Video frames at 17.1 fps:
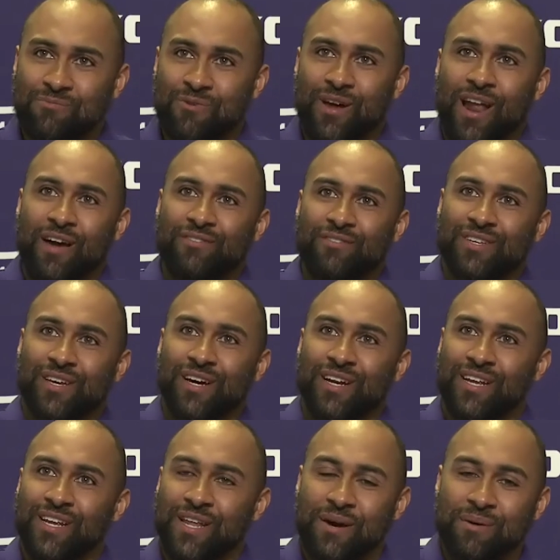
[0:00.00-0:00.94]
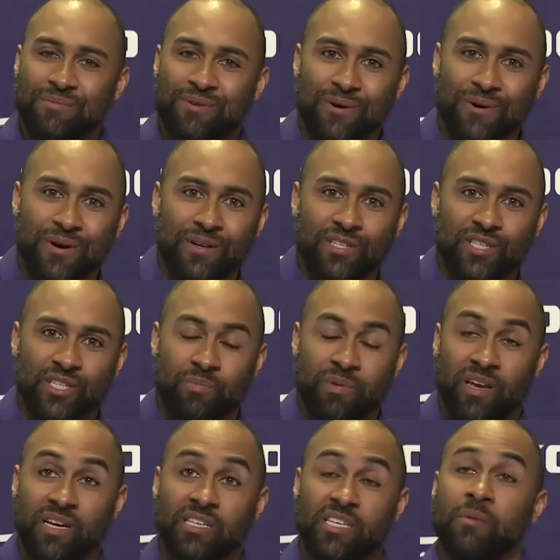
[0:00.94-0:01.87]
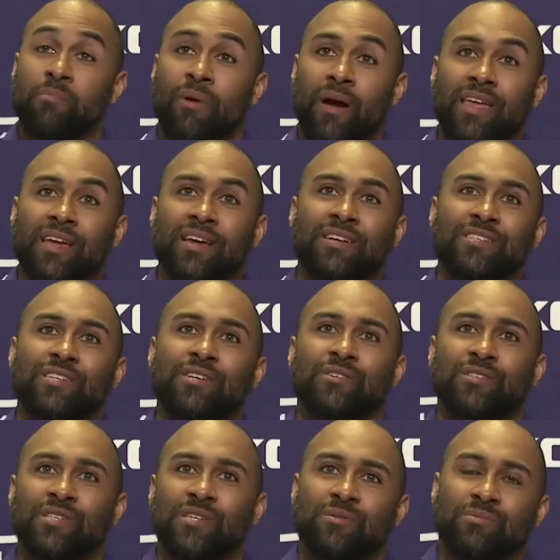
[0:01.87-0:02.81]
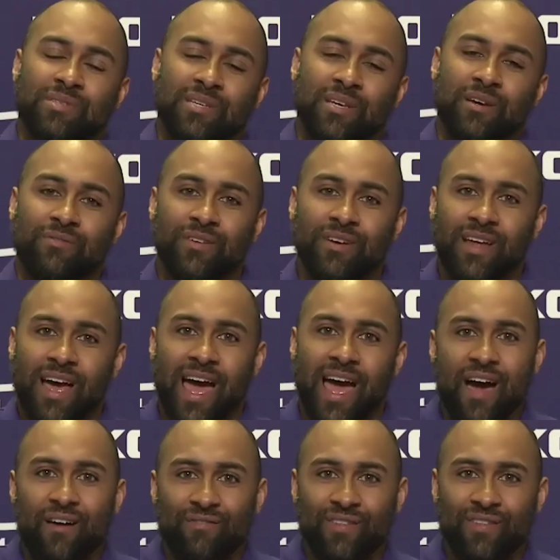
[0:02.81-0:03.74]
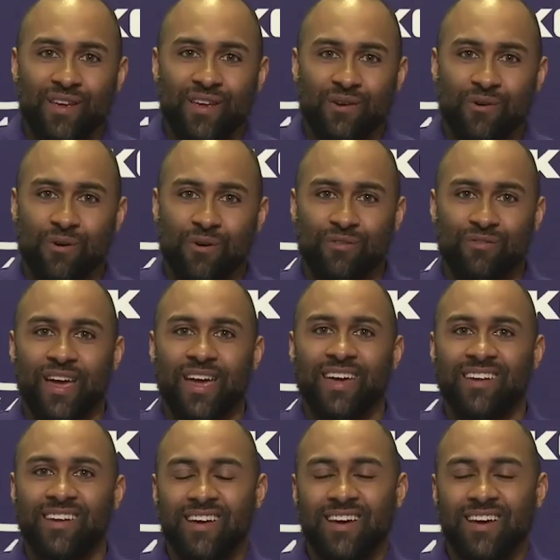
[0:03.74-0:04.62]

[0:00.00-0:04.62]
what I've studied him doing, just because he probably considers himself a, a athlete Corvette.